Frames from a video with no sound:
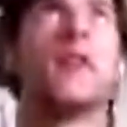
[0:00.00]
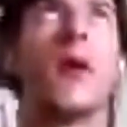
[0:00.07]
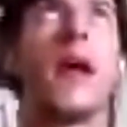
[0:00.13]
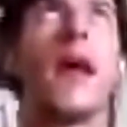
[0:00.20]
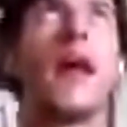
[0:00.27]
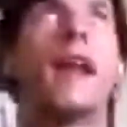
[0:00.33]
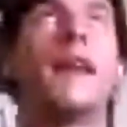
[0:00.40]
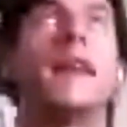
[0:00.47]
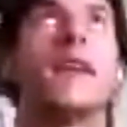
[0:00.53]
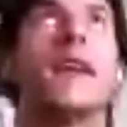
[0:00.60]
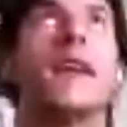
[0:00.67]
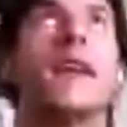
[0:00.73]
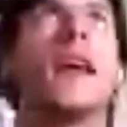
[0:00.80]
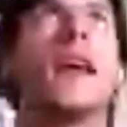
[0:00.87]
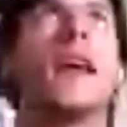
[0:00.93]
And it
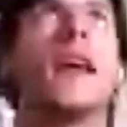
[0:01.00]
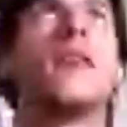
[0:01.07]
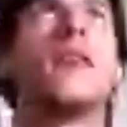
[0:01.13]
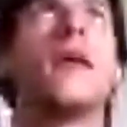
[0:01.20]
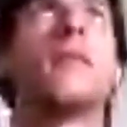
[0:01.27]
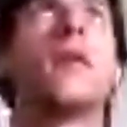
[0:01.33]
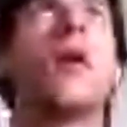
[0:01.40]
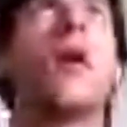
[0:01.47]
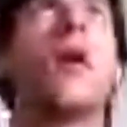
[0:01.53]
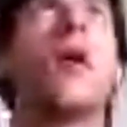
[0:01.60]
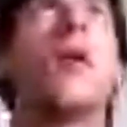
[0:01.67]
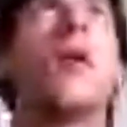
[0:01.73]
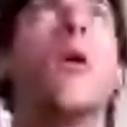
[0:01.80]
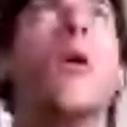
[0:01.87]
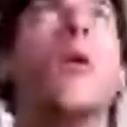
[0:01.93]
ended up
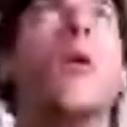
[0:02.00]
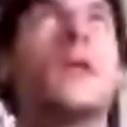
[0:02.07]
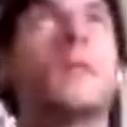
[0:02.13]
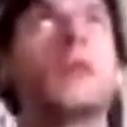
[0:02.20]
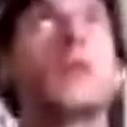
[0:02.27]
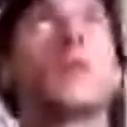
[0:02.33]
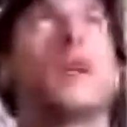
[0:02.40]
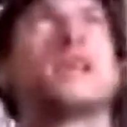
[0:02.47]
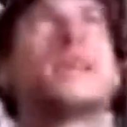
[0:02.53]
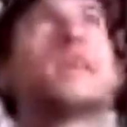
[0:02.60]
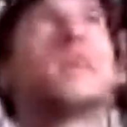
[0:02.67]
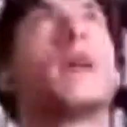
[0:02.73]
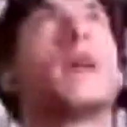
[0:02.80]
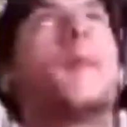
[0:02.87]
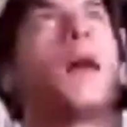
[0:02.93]
only progressing
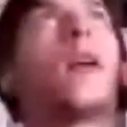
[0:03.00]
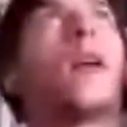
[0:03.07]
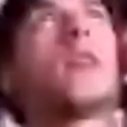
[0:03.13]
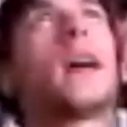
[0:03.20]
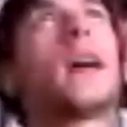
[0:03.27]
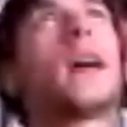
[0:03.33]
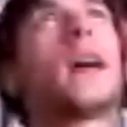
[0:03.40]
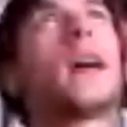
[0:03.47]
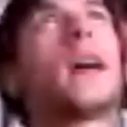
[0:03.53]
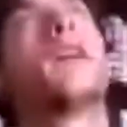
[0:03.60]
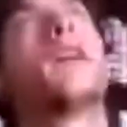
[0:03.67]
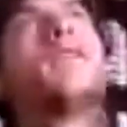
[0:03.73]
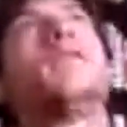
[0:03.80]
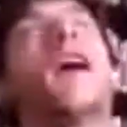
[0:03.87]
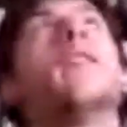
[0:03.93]
me about like
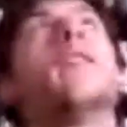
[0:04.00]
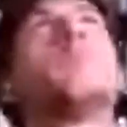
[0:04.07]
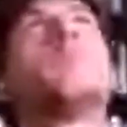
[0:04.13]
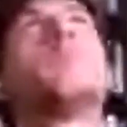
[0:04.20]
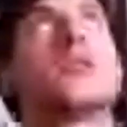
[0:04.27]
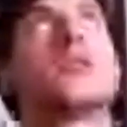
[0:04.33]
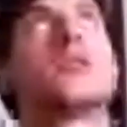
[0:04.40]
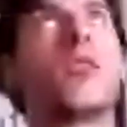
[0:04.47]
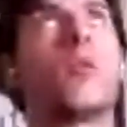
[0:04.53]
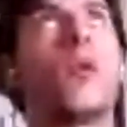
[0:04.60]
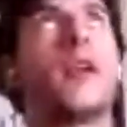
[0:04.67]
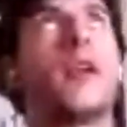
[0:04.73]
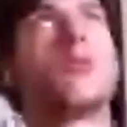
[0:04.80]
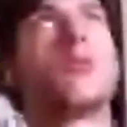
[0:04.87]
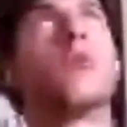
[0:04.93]
5% of the way
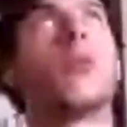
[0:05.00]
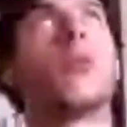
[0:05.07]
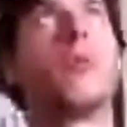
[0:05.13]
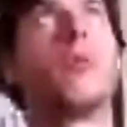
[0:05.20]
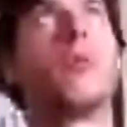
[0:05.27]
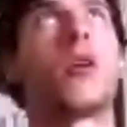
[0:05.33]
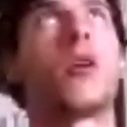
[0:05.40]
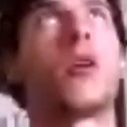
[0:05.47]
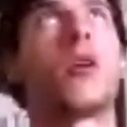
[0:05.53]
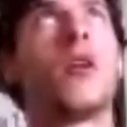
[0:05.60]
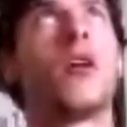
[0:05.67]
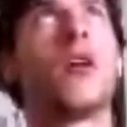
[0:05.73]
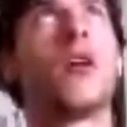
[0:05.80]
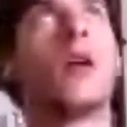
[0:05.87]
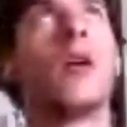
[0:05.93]
through the book
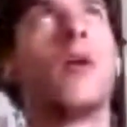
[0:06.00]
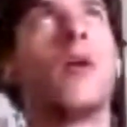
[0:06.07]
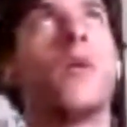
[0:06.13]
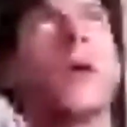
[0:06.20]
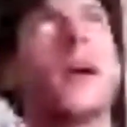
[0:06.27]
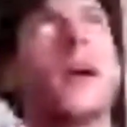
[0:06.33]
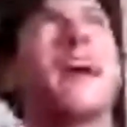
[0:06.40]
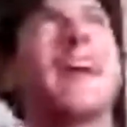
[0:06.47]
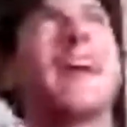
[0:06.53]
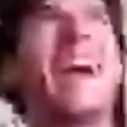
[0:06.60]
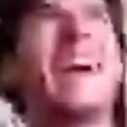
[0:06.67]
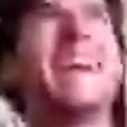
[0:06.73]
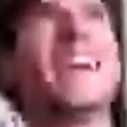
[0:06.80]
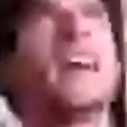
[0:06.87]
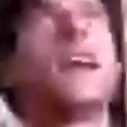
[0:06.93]
when I
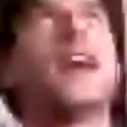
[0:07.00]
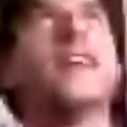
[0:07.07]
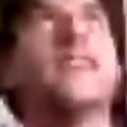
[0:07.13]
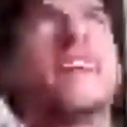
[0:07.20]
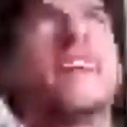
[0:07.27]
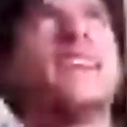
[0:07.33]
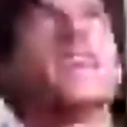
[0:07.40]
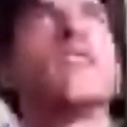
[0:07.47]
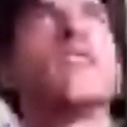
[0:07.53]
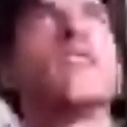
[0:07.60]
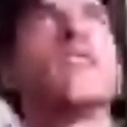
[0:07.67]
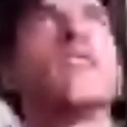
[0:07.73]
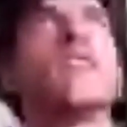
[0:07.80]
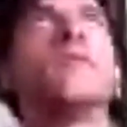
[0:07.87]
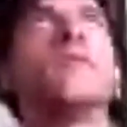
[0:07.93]
had intended
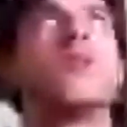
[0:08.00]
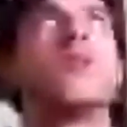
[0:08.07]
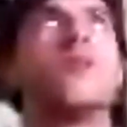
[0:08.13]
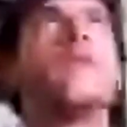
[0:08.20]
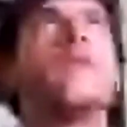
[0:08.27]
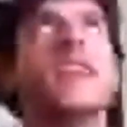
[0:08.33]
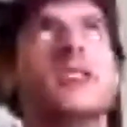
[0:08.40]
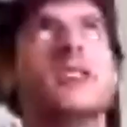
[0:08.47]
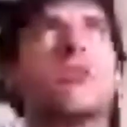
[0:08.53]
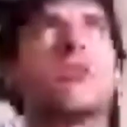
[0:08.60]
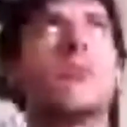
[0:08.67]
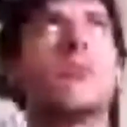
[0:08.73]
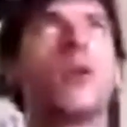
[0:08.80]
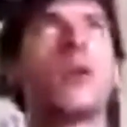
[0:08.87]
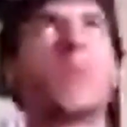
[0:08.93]
to finish the
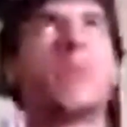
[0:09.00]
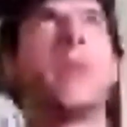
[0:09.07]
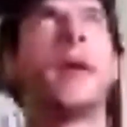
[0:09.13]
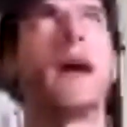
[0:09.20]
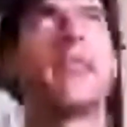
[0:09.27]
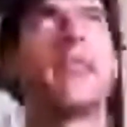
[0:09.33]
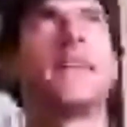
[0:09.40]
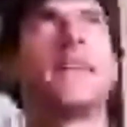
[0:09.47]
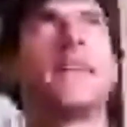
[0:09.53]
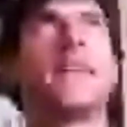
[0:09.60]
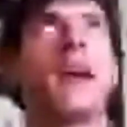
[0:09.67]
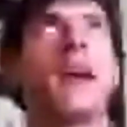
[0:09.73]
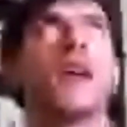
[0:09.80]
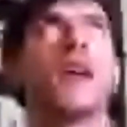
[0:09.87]
book by that day.